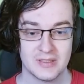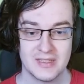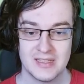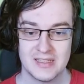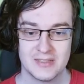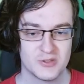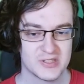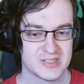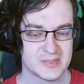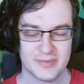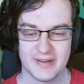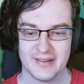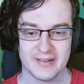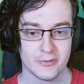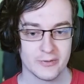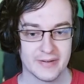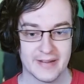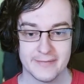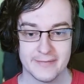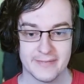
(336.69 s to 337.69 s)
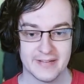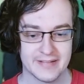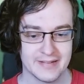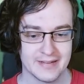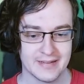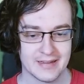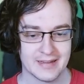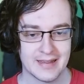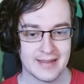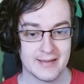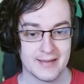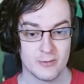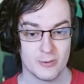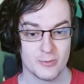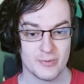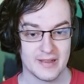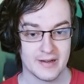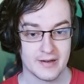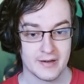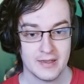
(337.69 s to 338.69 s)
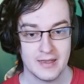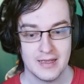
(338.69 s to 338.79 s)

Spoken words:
just spreading on everything, everywhere.